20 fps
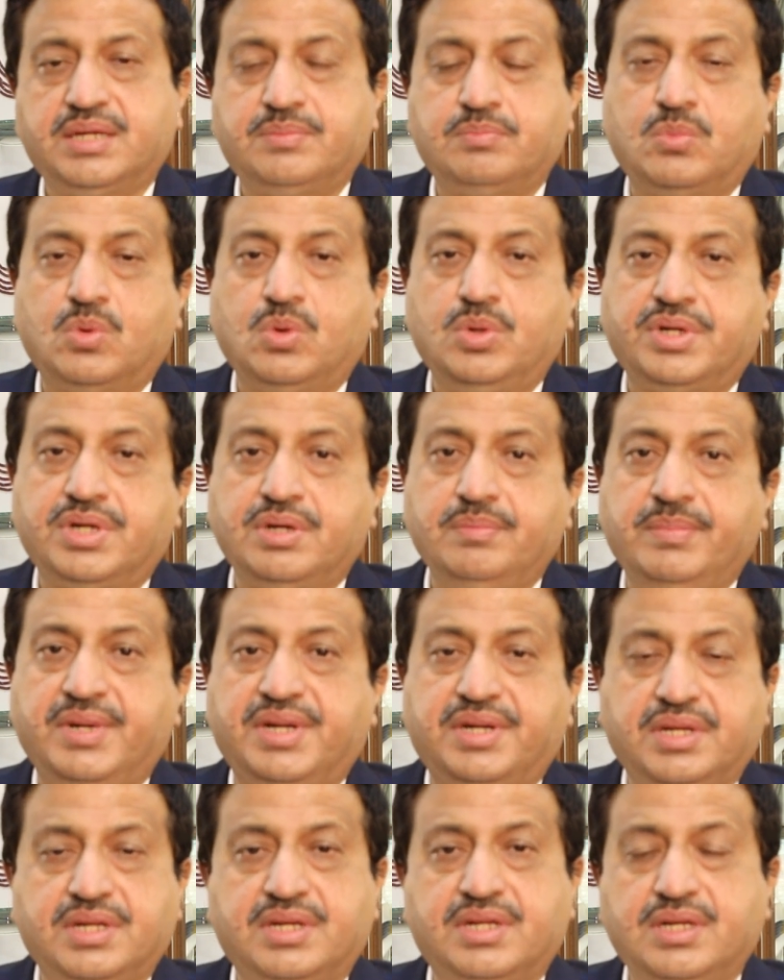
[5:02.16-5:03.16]
that molten
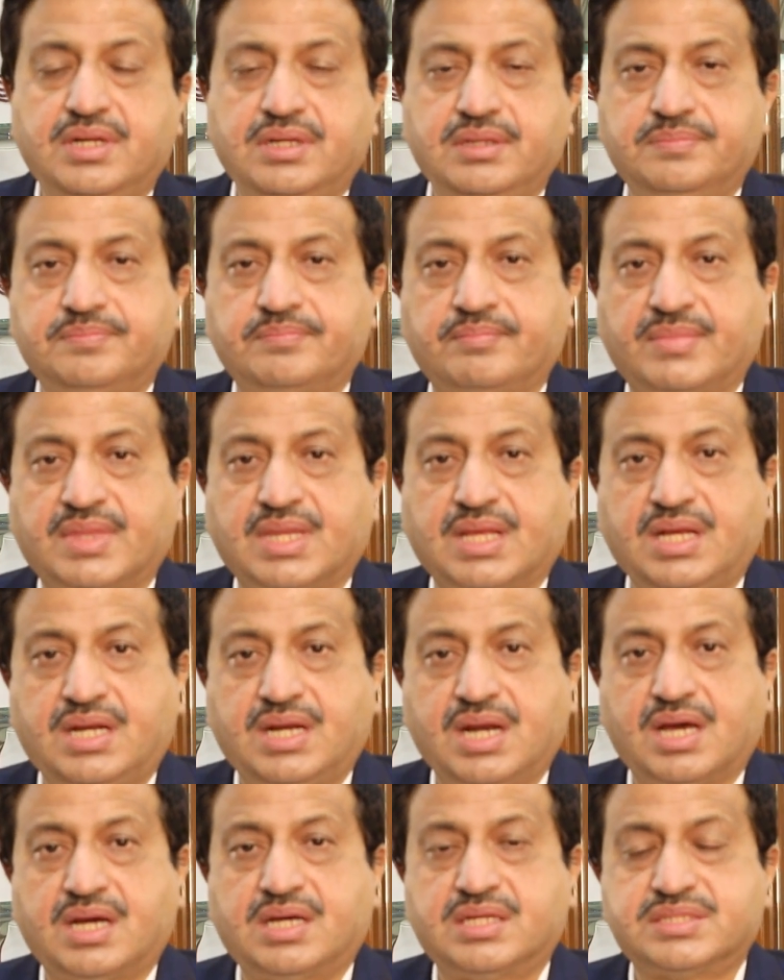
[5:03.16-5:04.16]
material,
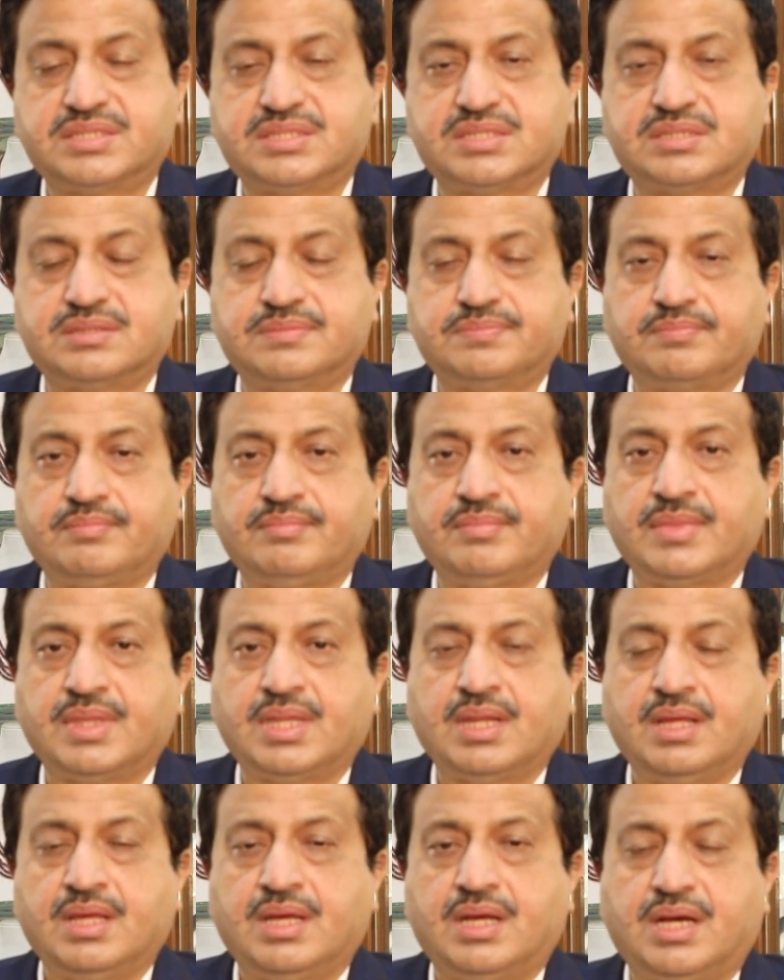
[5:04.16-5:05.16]
glass,
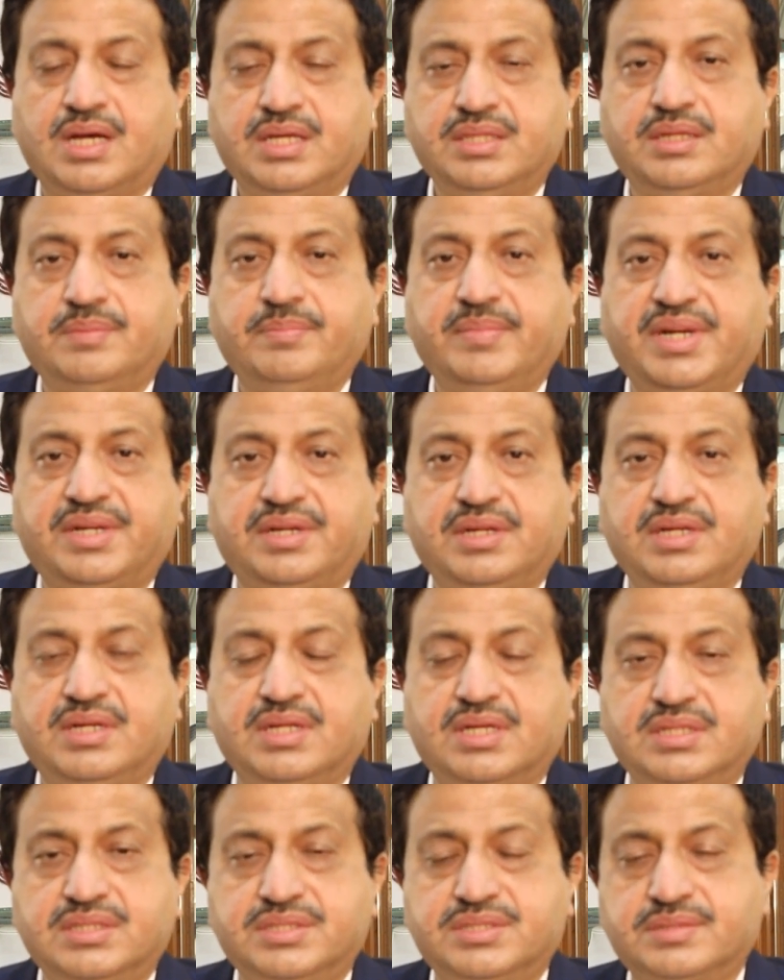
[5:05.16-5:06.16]
other
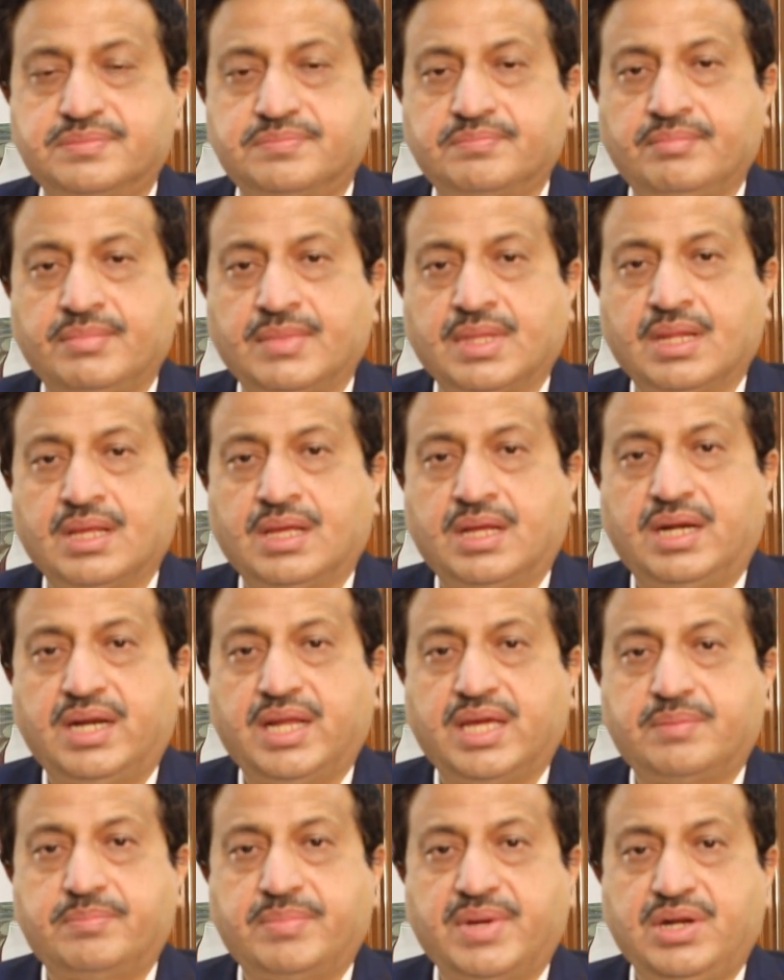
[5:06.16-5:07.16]
materials
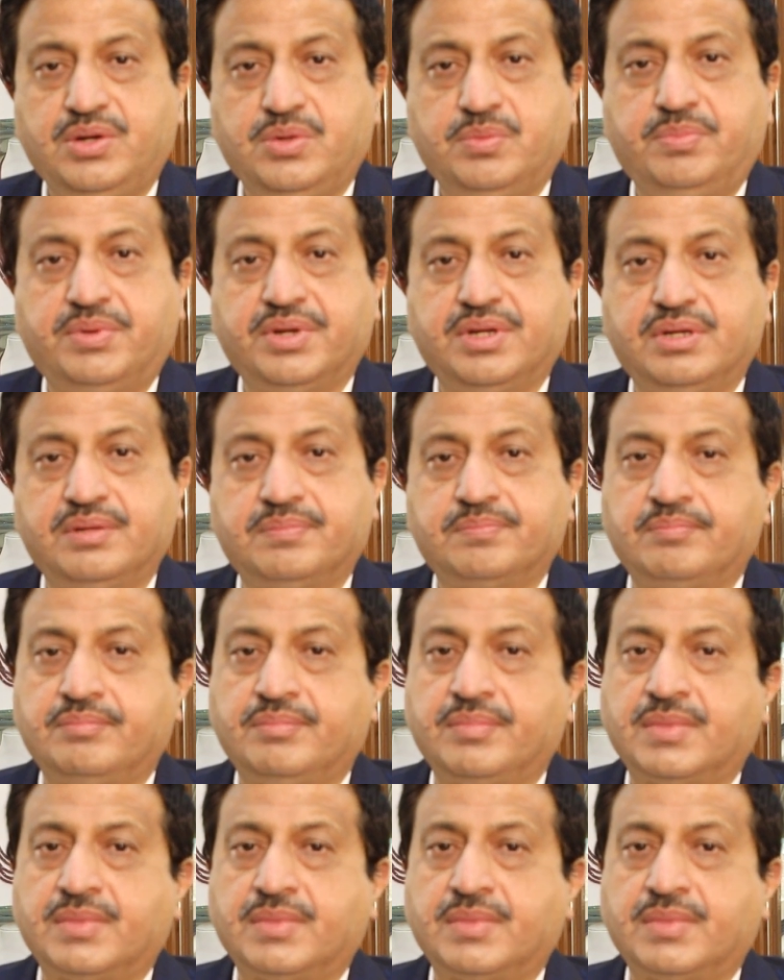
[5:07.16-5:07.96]
like molybdenum